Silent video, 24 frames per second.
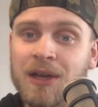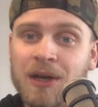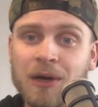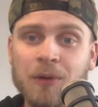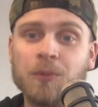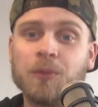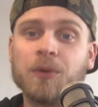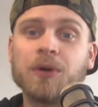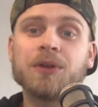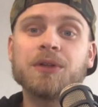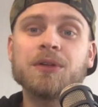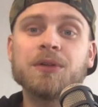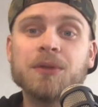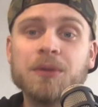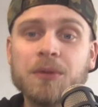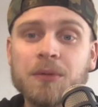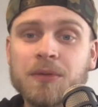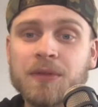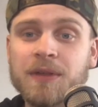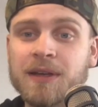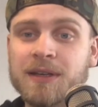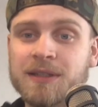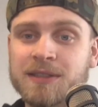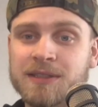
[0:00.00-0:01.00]
What do you
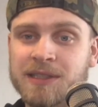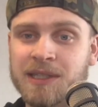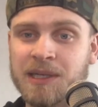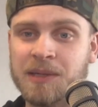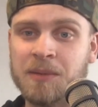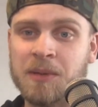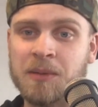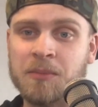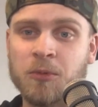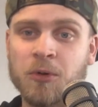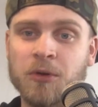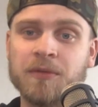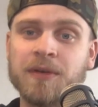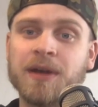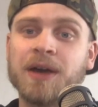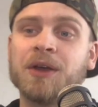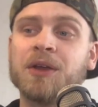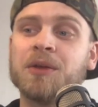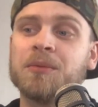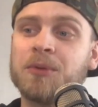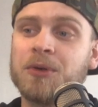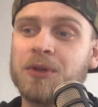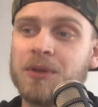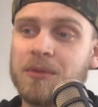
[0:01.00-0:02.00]
think is going to be more
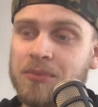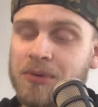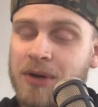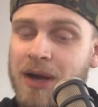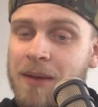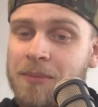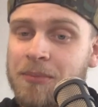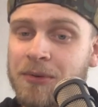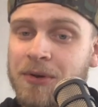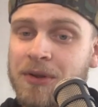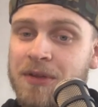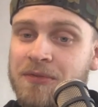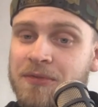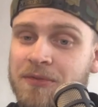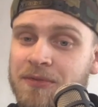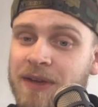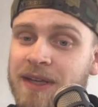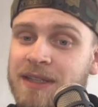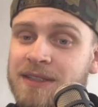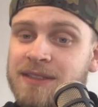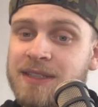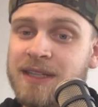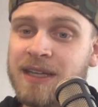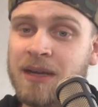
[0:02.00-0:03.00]
valuable? The property
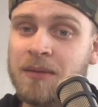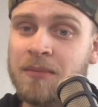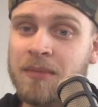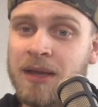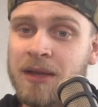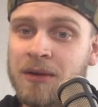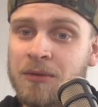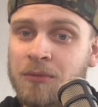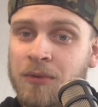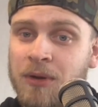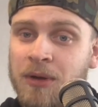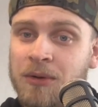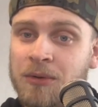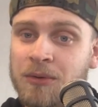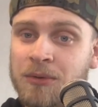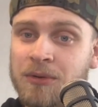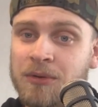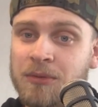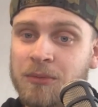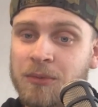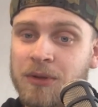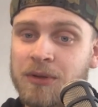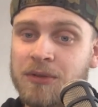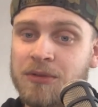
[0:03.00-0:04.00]
facing a main
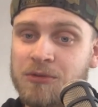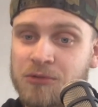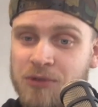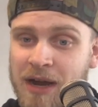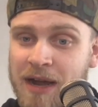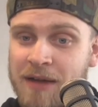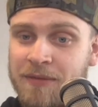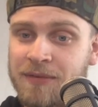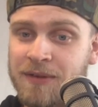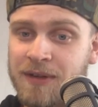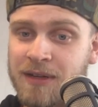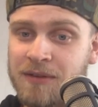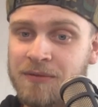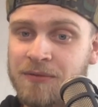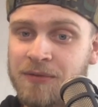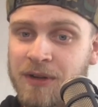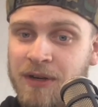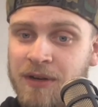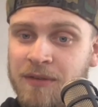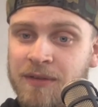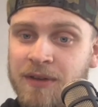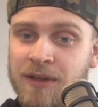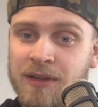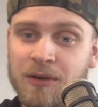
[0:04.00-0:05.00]
road with traffic in
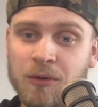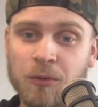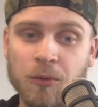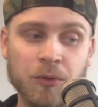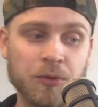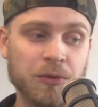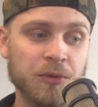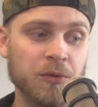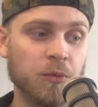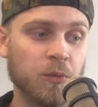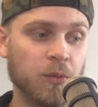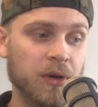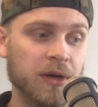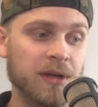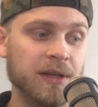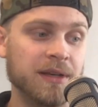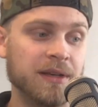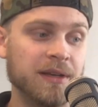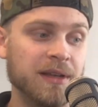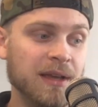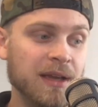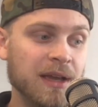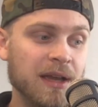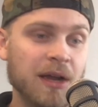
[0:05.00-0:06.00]
front of it, or the
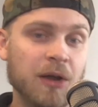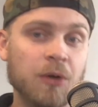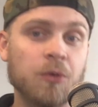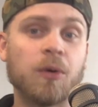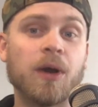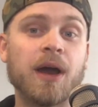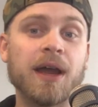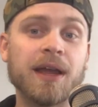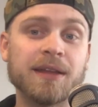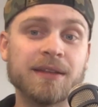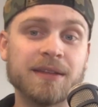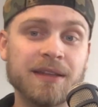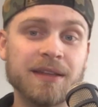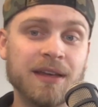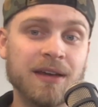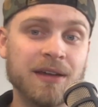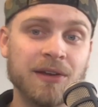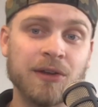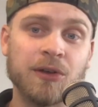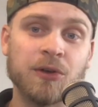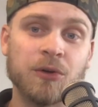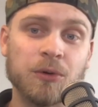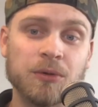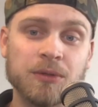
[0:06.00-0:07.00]
one quietly on
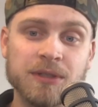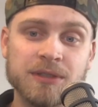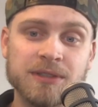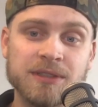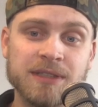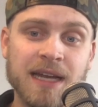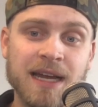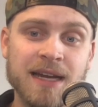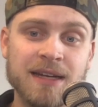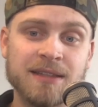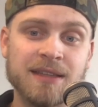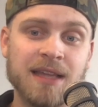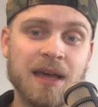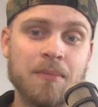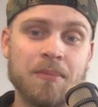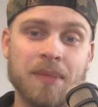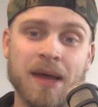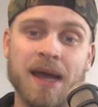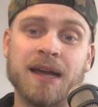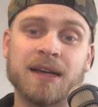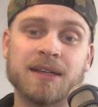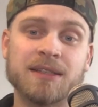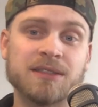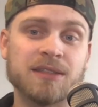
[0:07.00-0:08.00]
a cul-de-sac that
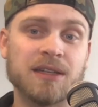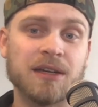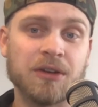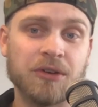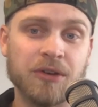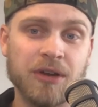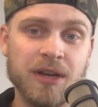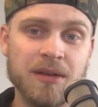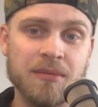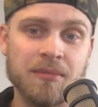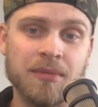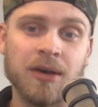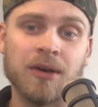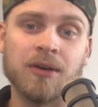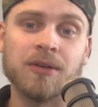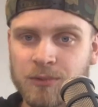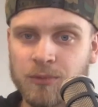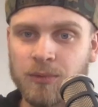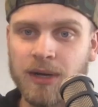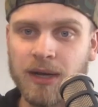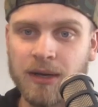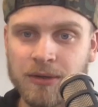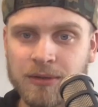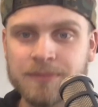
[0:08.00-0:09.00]
backs a green belt?
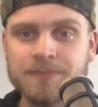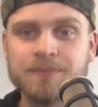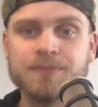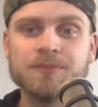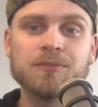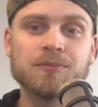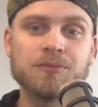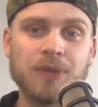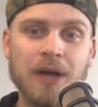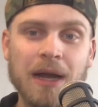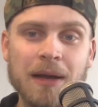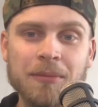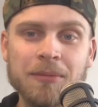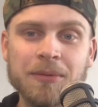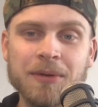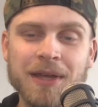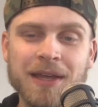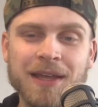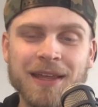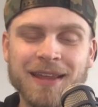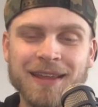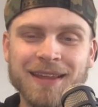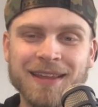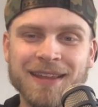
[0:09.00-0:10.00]
Well, probably
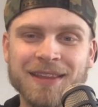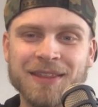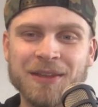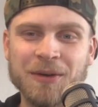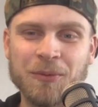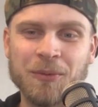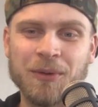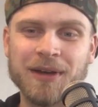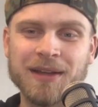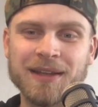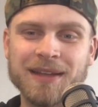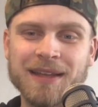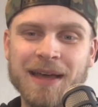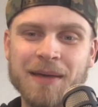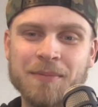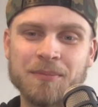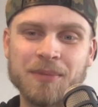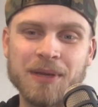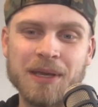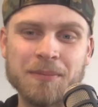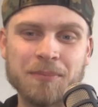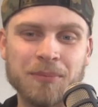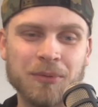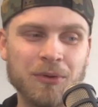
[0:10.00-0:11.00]
the one that
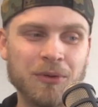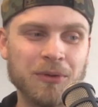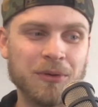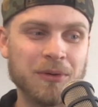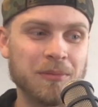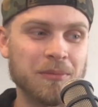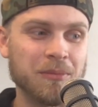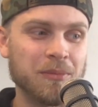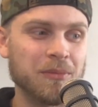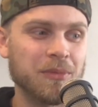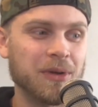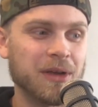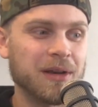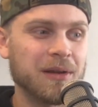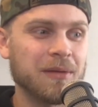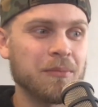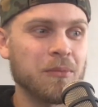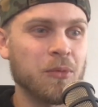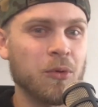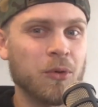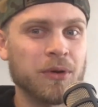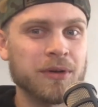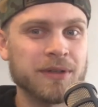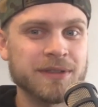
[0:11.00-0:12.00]
people are going to
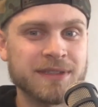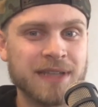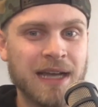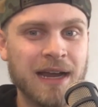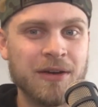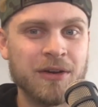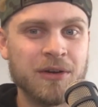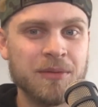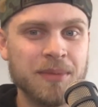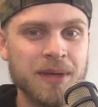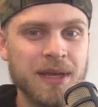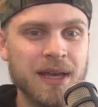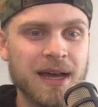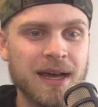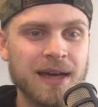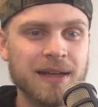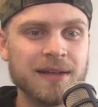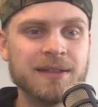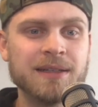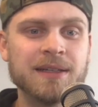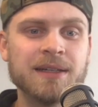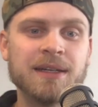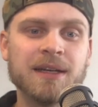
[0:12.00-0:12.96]
more desire to be at.